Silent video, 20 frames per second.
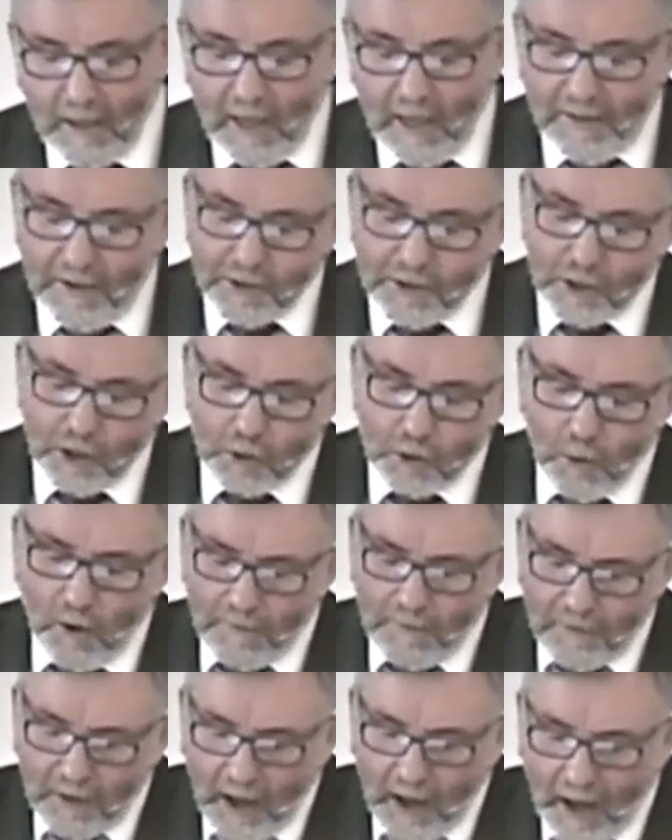This is
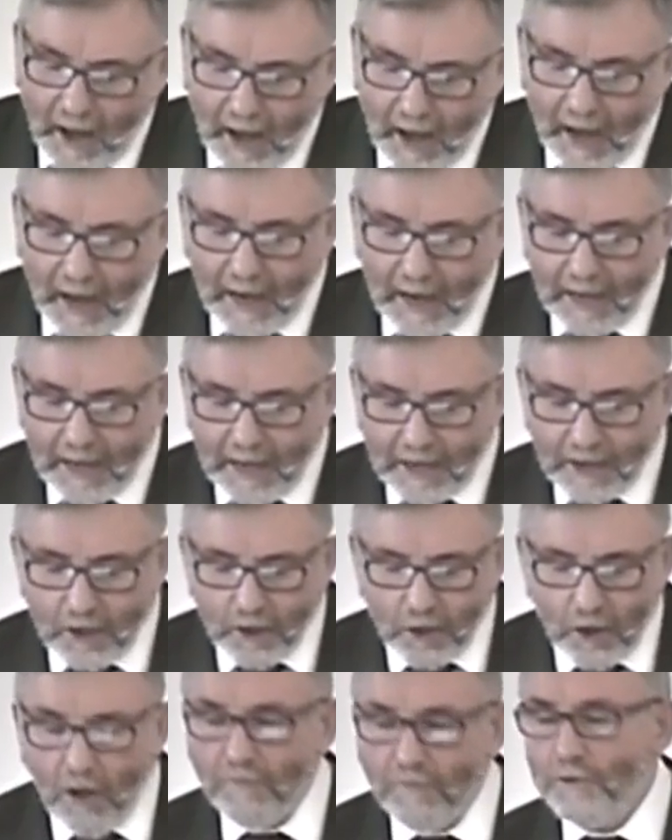what the high
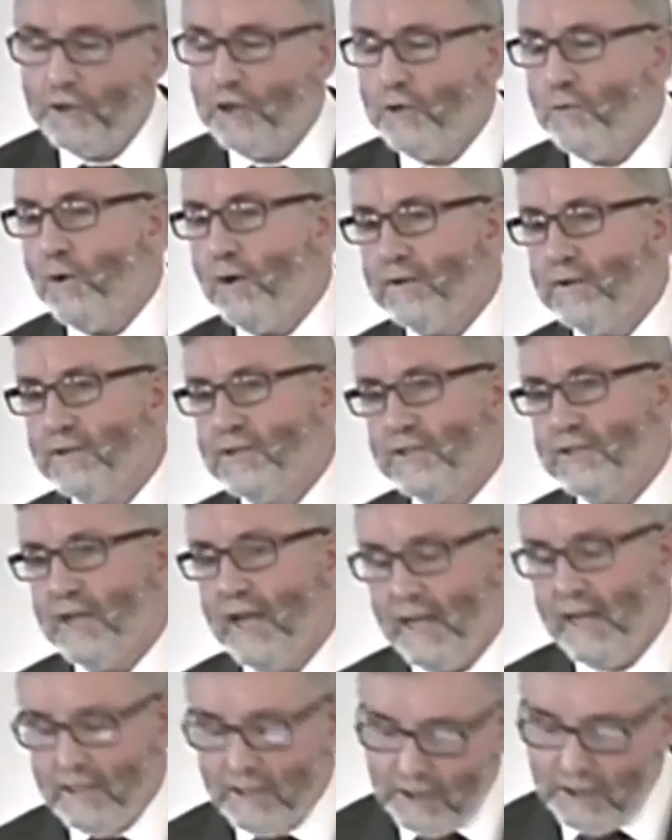and lofty one
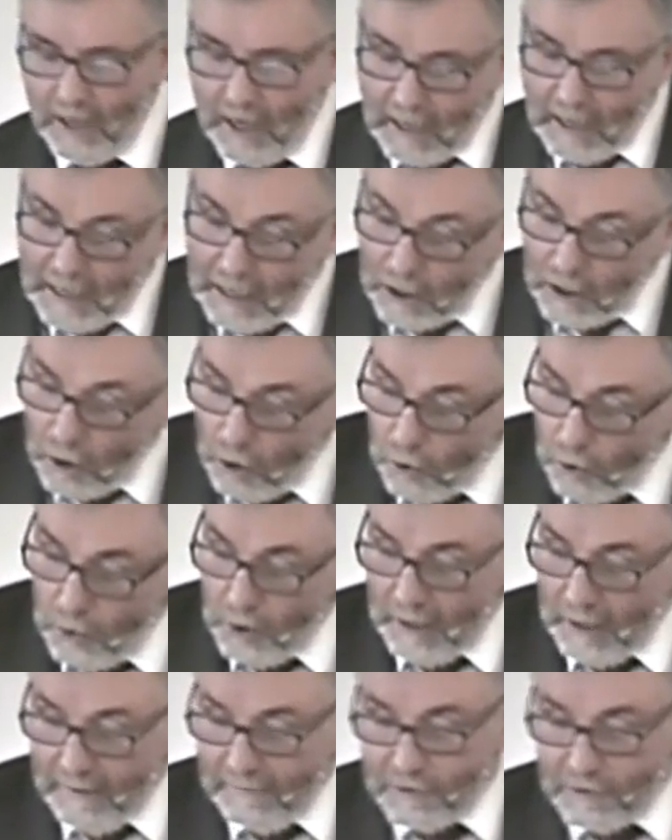says. He who
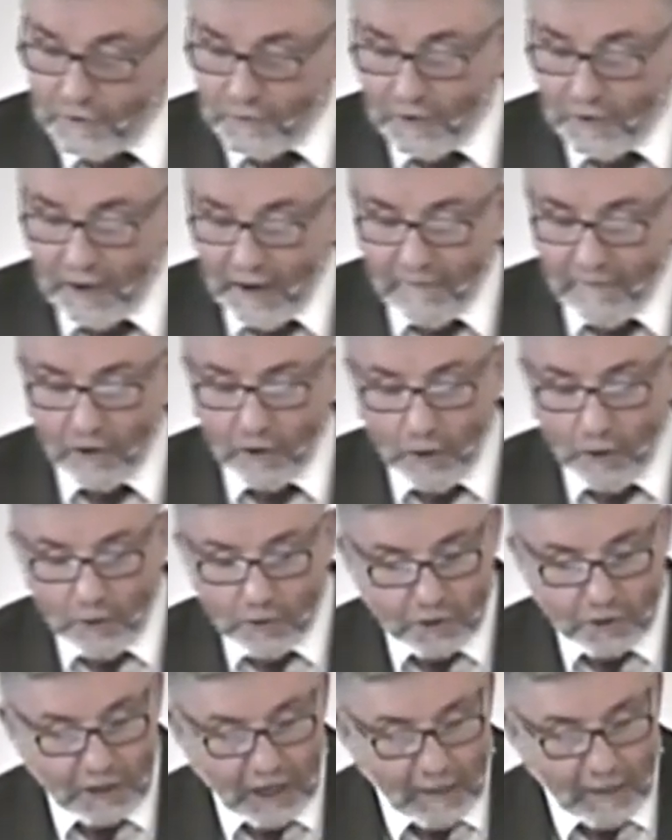lives forever,
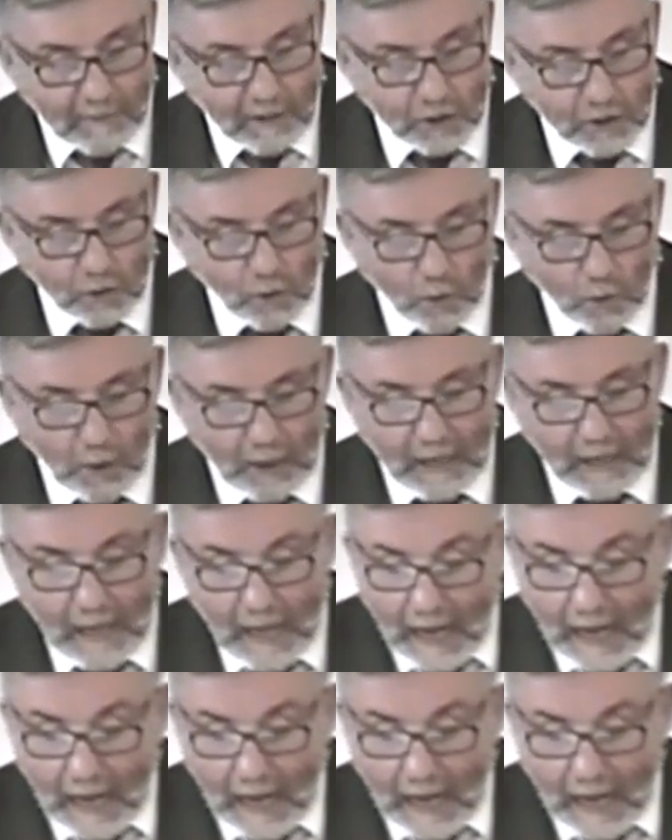whose name is holy.